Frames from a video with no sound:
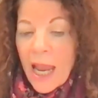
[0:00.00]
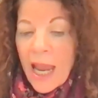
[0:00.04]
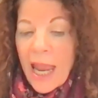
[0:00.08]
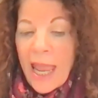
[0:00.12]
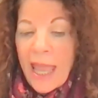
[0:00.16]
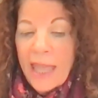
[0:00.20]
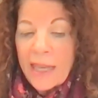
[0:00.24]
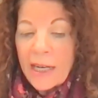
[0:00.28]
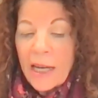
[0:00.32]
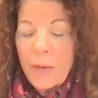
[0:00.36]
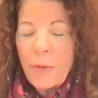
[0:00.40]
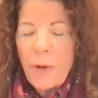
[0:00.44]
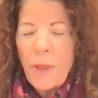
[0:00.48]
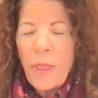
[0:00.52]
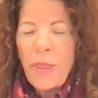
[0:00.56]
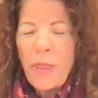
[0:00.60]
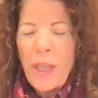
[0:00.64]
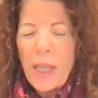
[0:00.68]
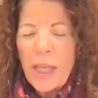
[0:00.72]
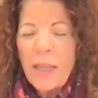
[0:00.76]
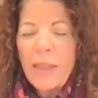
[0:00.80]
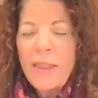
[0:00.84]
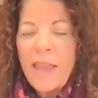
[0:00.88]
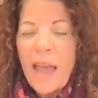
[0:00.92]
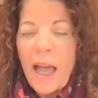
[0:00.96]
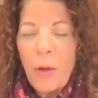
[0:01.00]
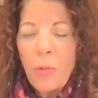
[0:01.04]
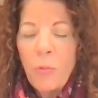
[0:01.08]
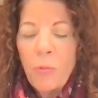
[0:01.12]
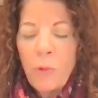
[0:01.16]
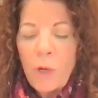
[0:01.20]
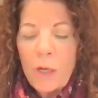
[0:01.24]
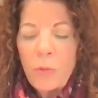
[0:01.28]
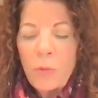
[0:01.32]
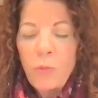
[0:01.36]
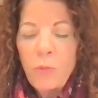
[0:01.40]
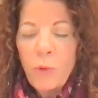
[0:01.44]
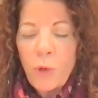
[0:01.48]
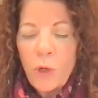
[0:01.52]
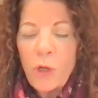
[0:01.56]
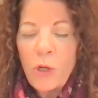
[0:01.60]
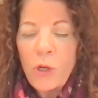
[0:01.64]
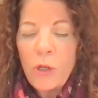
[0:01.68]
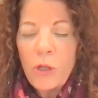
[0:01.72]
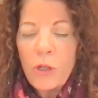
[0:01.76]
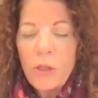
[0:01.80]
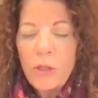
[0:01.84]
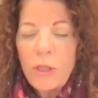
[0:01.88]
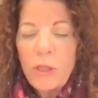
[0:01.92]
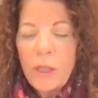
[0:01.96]
And I would think of that one
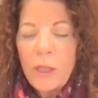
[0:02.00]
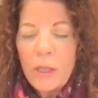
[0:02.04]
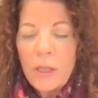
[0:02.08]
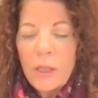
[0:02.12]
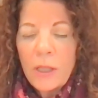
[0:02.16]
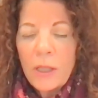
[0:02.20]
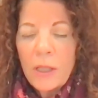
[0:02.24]
word